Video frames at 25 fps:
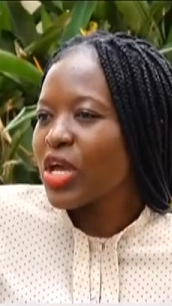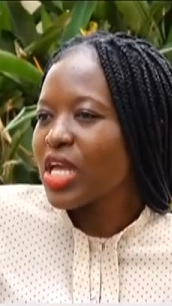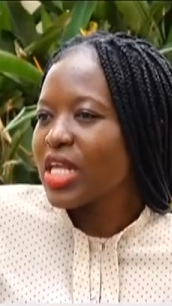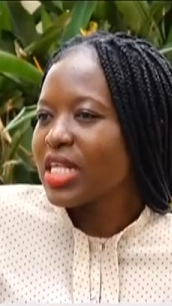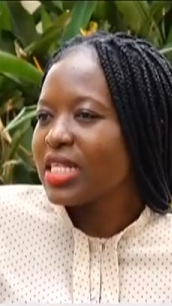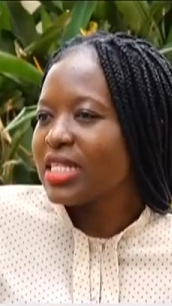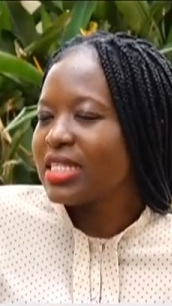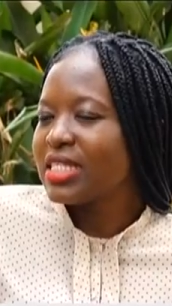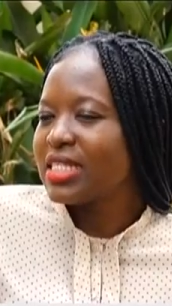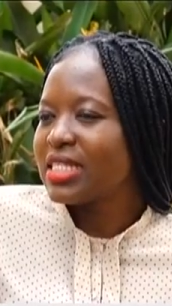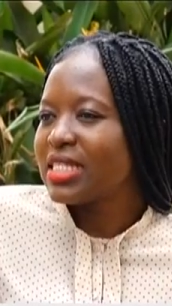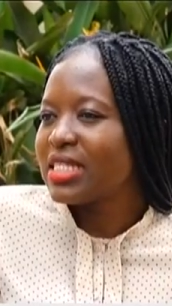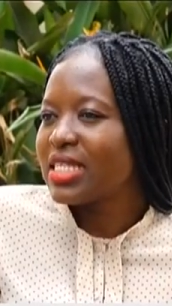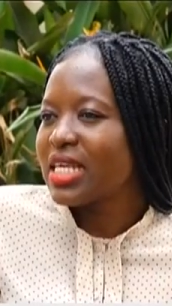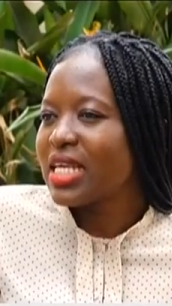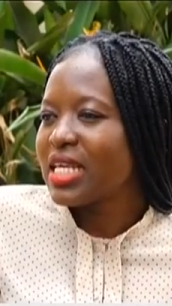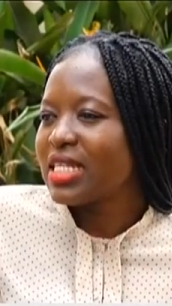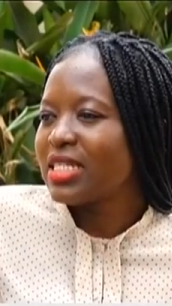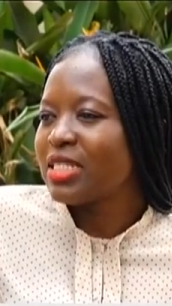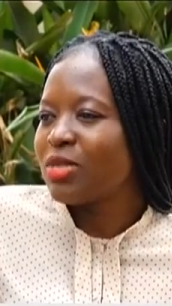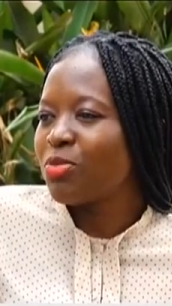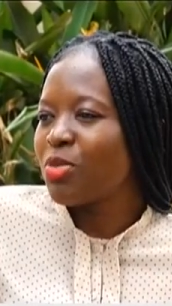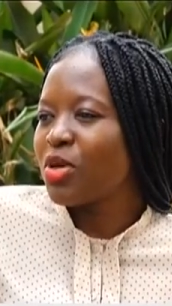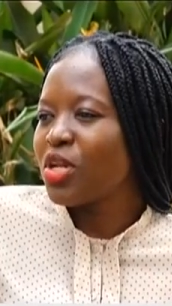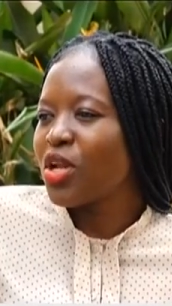it's,
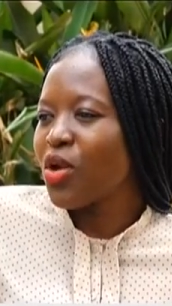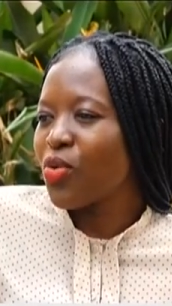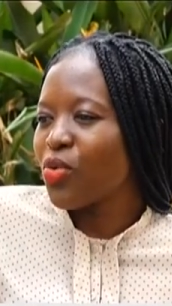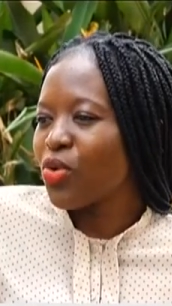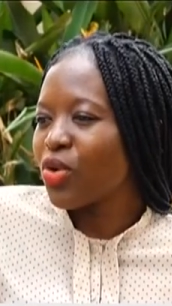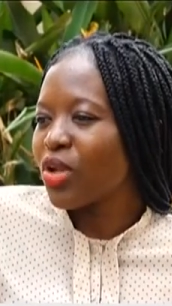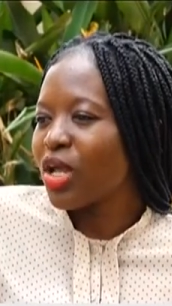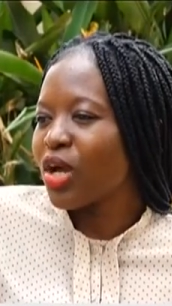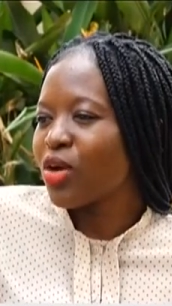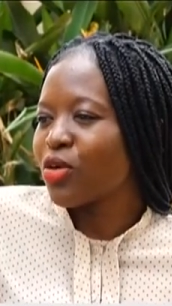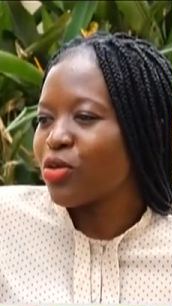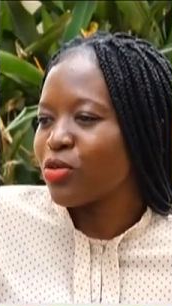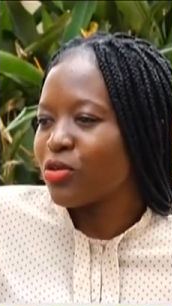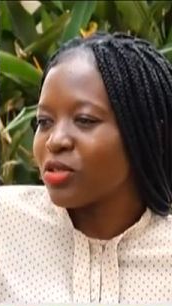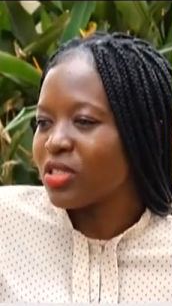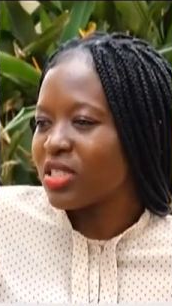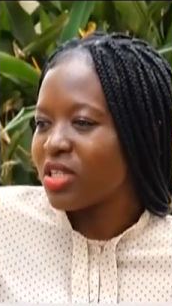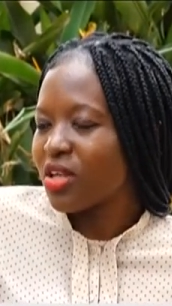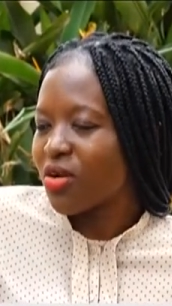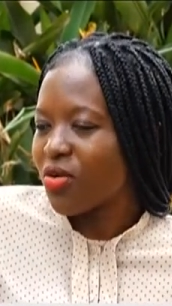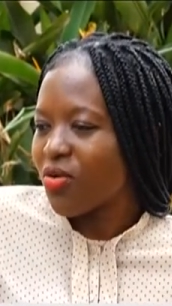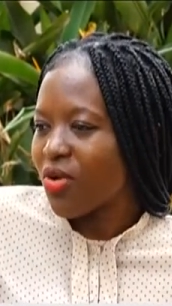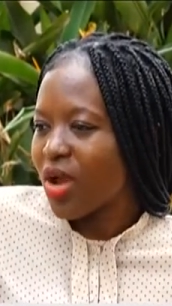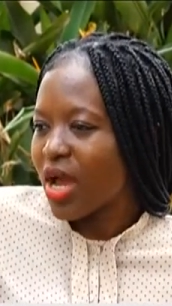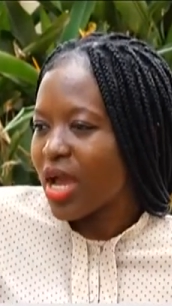it's been a roller
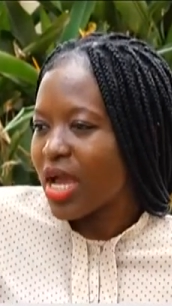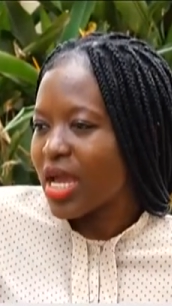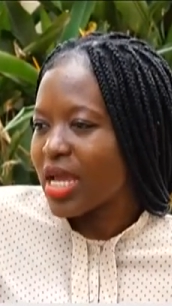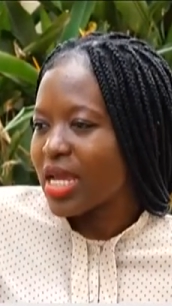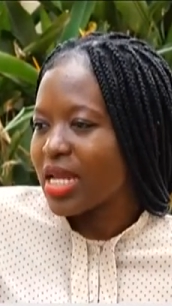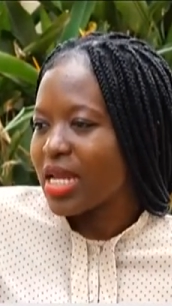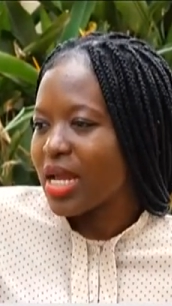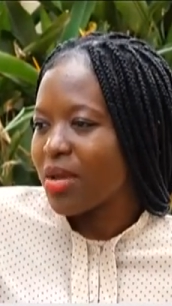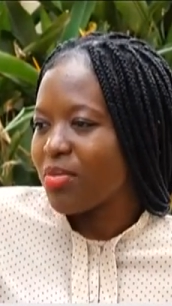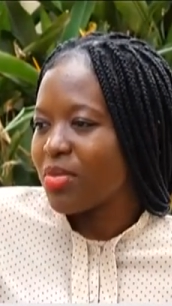coaster ride.